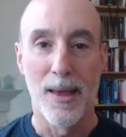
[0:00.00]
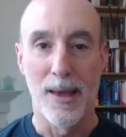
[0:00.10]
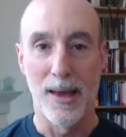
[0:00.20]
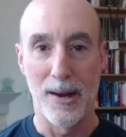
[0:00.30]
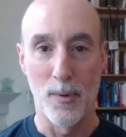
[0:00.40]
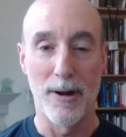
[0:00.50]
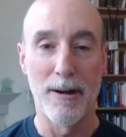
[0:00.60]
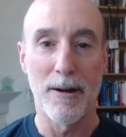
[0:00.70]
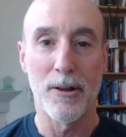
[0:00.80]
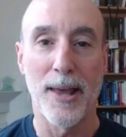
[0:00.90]
And we're
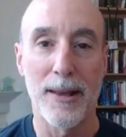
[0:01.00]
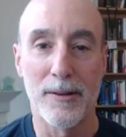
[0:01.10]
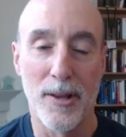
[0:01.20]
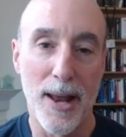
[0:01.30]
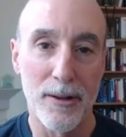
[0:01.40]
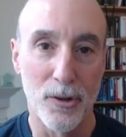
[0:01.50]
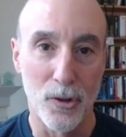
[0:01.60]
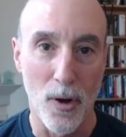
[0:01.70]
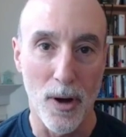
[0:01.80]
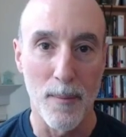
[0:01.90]
here today to
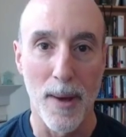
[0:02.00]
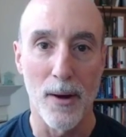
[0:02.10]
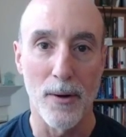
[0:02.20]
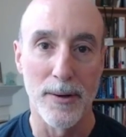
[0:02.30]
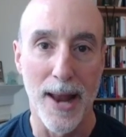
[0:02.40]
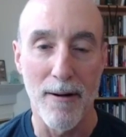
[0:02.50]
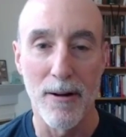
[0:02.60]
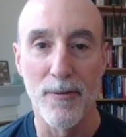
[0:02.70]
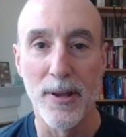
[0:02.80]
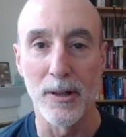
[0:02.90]
talk about
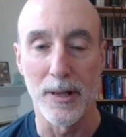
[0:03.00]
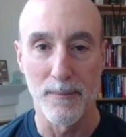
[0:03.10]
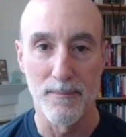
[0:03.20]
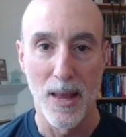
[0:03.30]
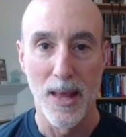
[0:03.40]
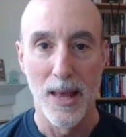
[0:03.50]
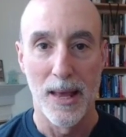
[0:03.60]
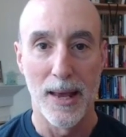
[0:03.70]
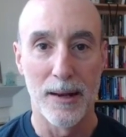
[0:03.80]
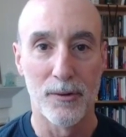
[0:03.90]
narrative healing.
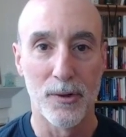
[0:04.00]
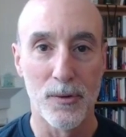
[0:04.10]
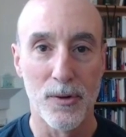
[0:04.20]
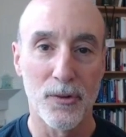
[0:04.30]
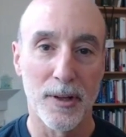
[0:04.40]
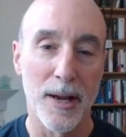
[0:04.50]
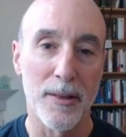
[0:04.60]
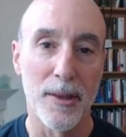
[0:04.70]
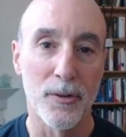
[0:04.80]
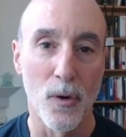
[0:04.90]
And so, just to
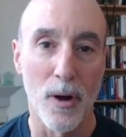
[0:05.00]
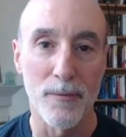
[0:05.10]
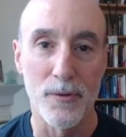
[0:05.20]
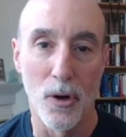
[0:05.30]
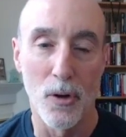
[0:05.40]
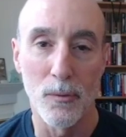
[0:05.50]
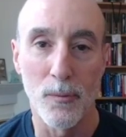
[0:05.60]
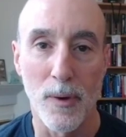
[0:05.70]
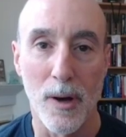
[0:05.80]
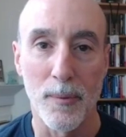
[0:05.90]
kick this off, Joel,
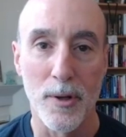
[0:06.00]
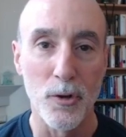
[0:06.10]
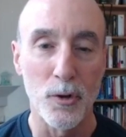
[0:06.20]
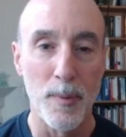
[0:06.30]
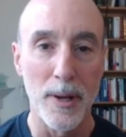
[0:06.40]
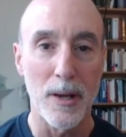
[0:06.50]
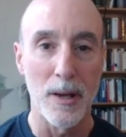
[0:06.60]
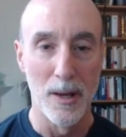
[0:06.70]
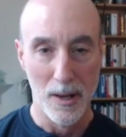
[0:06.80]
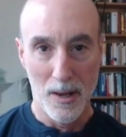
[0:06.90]
can you speak
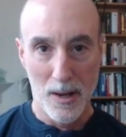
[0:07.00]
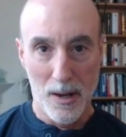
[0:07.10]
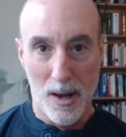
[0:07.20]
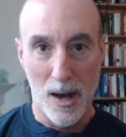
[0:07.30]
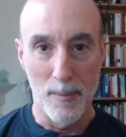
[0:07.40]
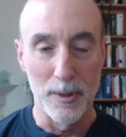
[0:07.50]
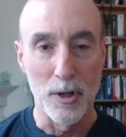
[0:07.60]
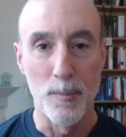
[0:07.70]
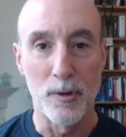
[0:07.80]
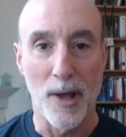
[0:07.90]
a
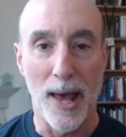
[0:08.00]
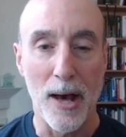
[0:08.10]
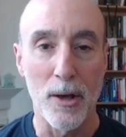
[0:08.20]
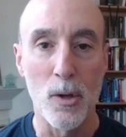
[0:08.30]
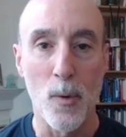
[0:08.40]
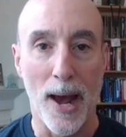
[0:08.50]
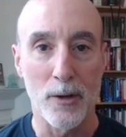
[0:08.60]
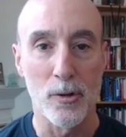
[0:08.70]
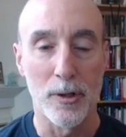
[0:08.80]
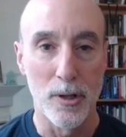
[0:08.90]
little bit to how you
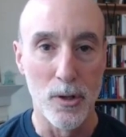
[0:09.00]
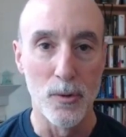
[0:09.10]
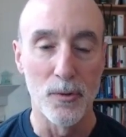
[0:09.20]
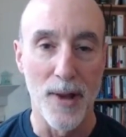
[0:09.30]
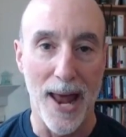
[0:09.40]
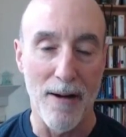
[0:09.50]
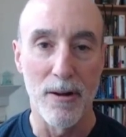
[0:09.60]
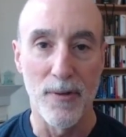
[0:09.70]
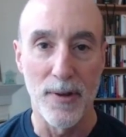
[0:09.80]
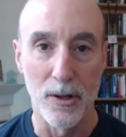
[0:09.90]
actually use
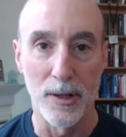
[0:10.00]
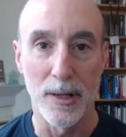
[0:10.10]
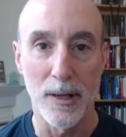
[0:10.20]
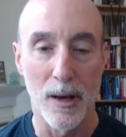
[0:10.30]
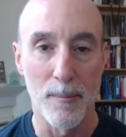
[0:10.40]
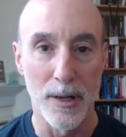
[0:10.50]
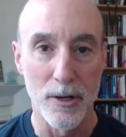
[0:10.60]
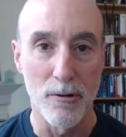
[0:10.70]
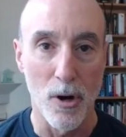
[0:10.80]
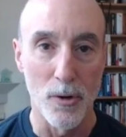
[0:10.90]
narrative healing in
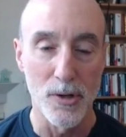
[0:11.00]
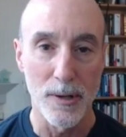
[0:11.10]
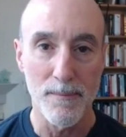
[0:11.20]
your coaching?